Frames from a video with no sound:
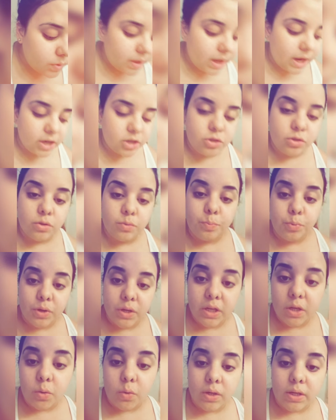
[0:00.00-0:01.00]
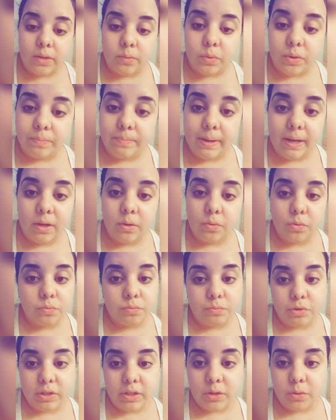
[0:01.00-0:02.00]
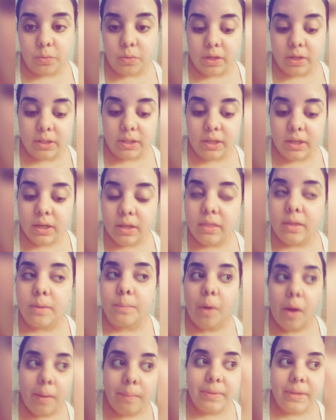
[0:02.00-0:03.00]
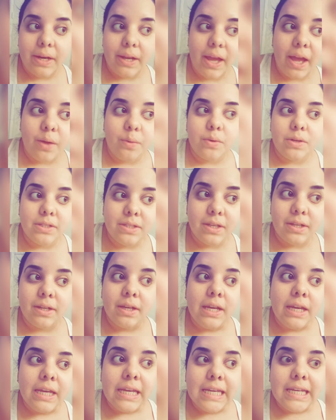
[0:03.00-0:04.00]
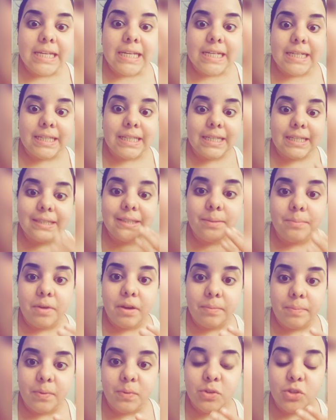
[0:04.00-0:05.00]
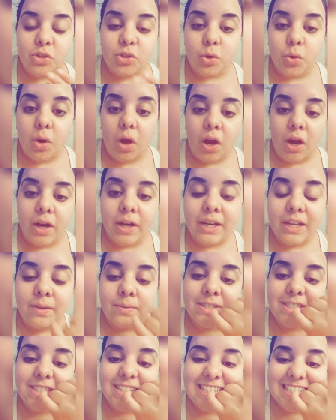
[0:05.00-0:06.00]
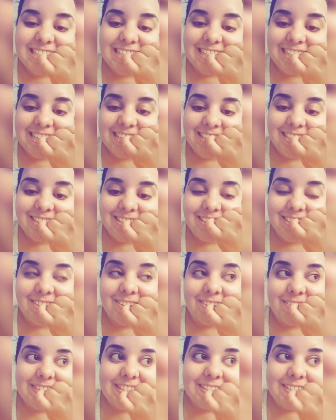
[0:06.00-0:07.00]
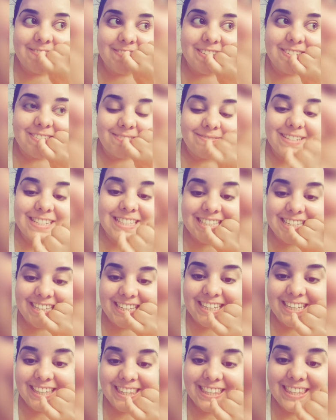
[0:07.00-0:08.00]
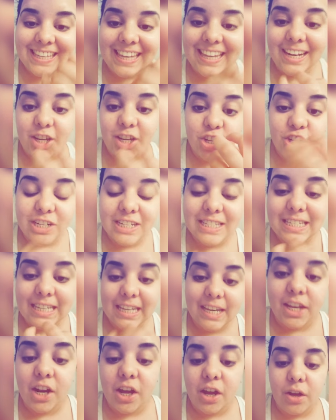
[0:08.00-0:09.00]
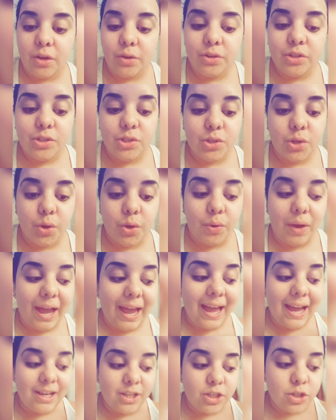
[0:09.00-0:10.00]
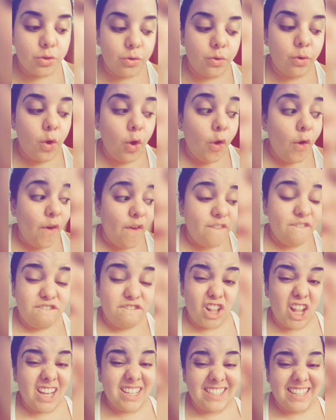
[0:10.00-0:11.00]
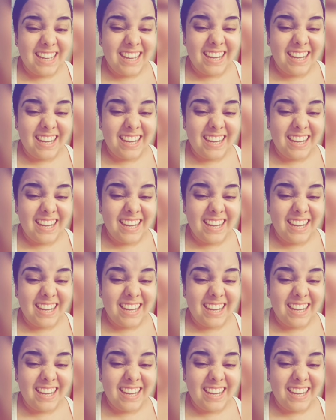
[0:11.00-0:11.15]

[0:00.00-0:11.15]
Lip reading: were actually pretty quick, went by really quickly. The problem that I had was that cleaning them up, it was so hard. It was getting into so in between my teeth and I couldn't take it out. So I had to floss